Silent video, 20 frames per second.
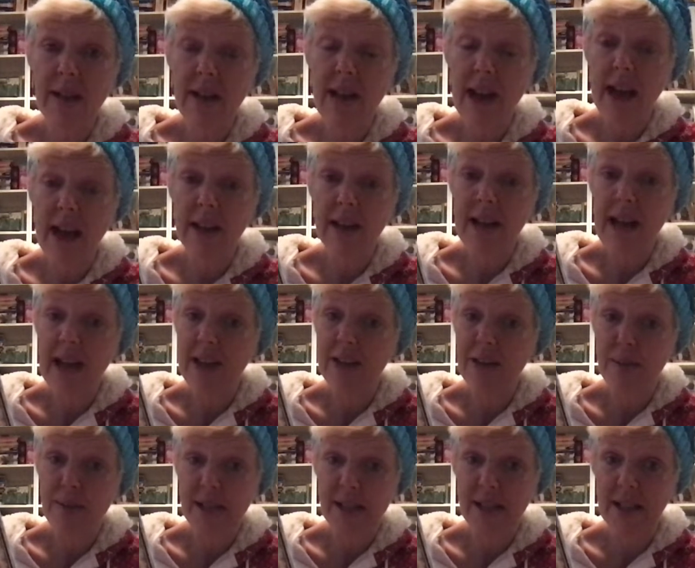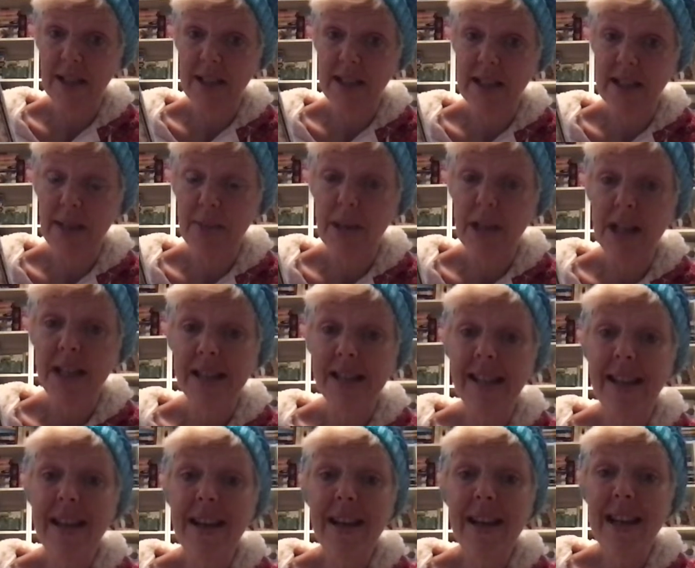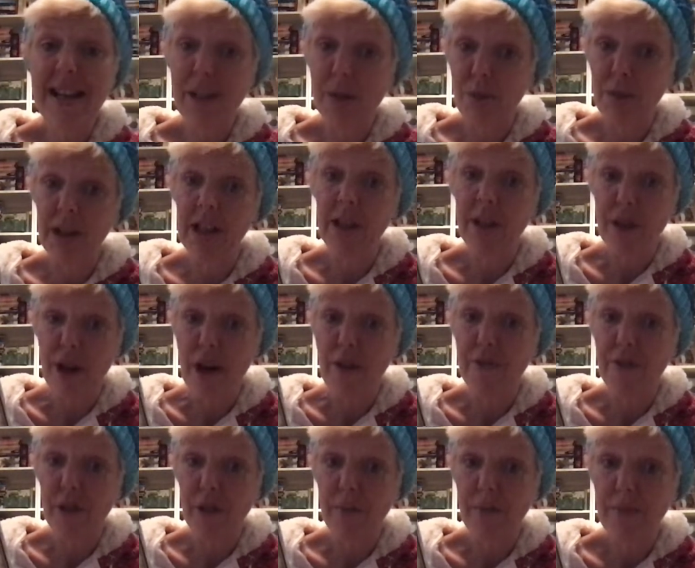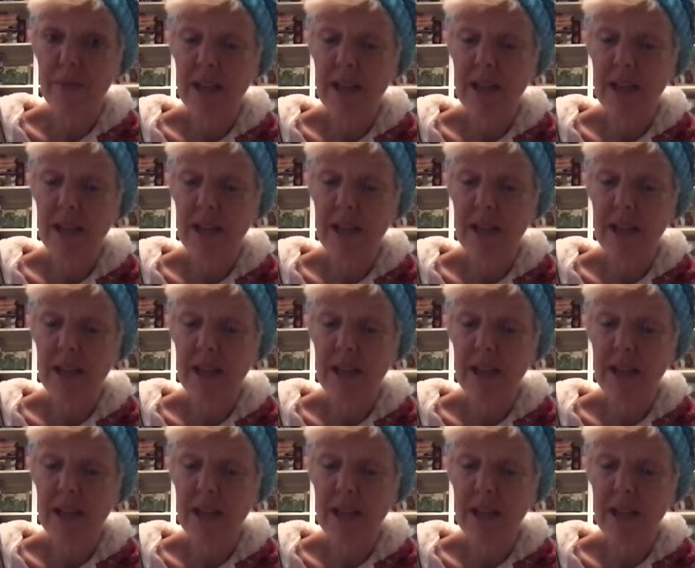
and Kathy recently did, because it's really thoughtful.